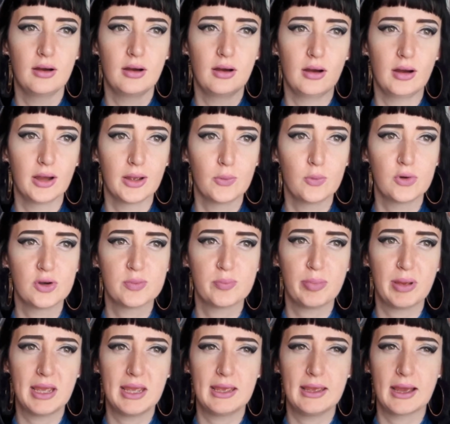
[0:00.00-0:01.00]
I would
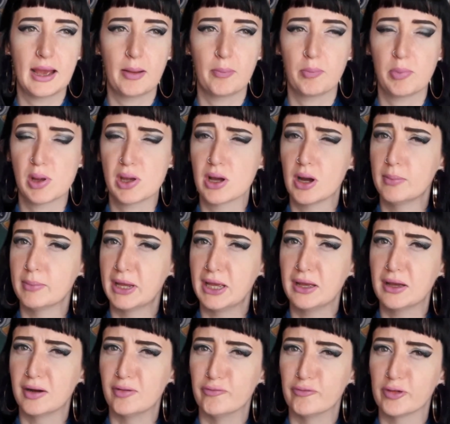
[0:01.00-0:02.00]
be at becoming
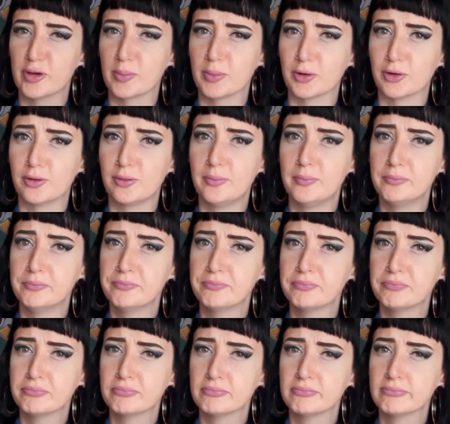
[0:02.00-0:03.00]
comfortable.
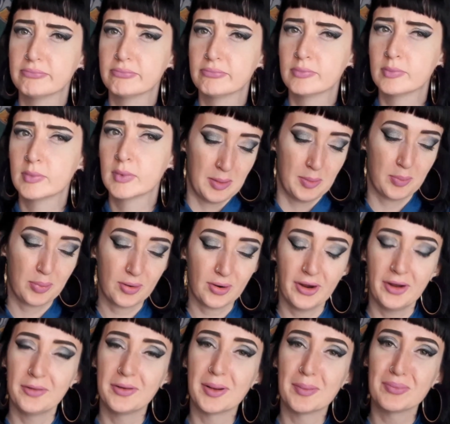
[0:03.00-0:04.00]

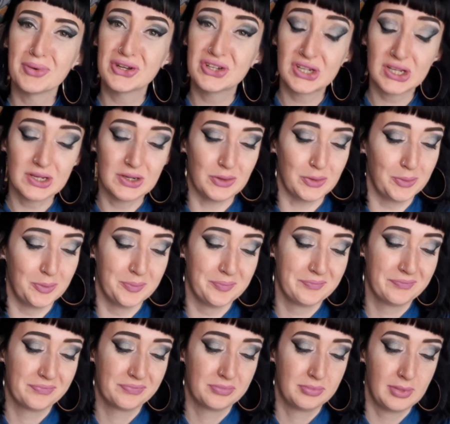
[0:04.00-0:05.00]
Pro number 2,
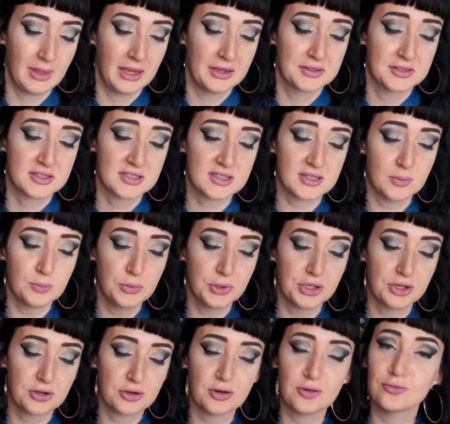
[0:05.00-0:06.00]
someone
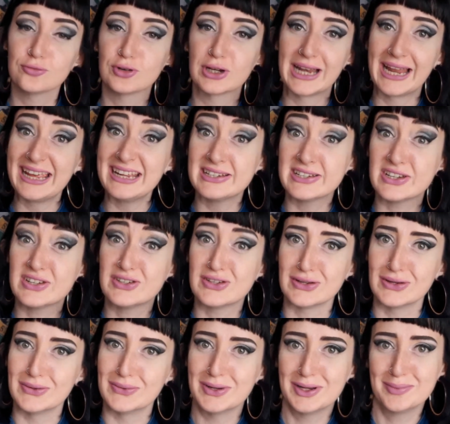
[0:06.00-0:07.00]
you're not related
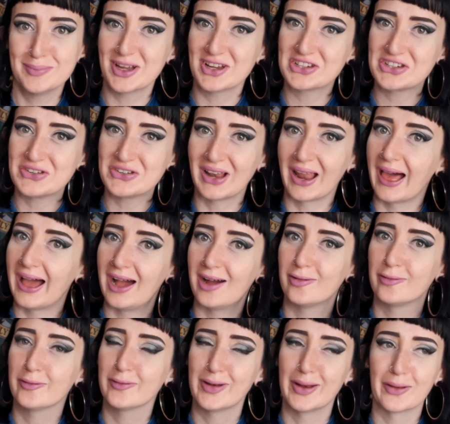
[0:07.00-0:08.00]
to who makes you
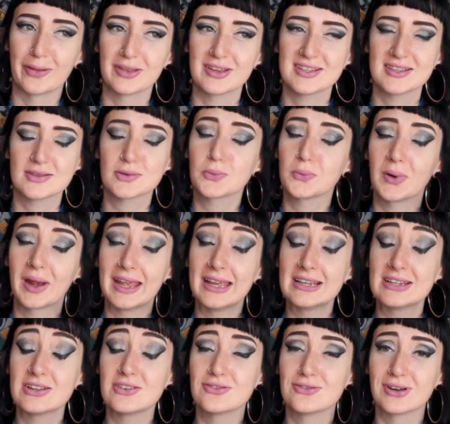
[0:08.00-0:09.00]
laugh. Now this is way
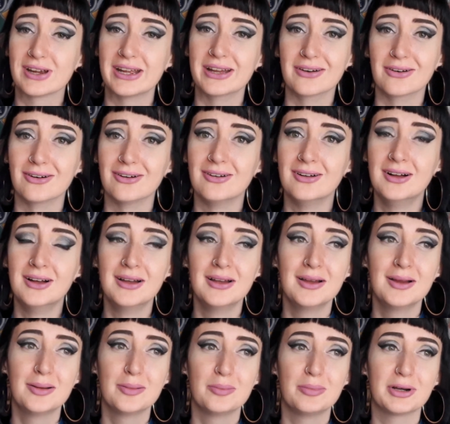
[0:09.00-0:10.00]
too real
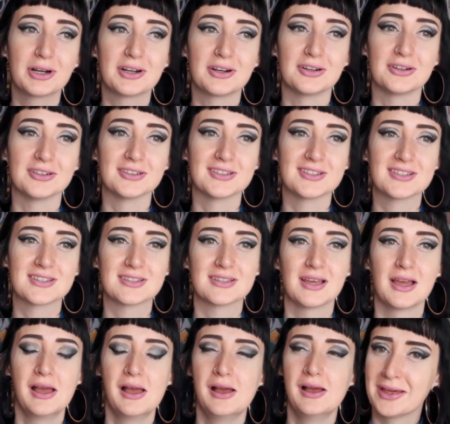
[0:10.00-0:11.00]
because
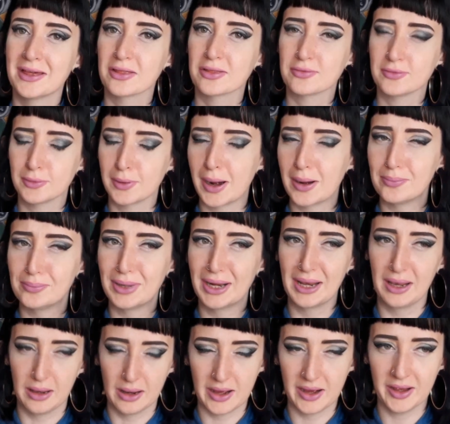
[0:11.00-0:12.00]
throughout my
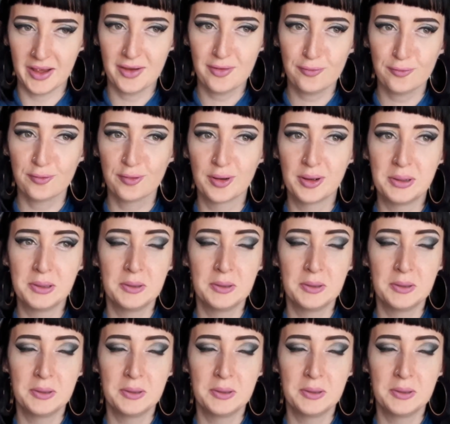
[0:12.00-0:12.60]
life,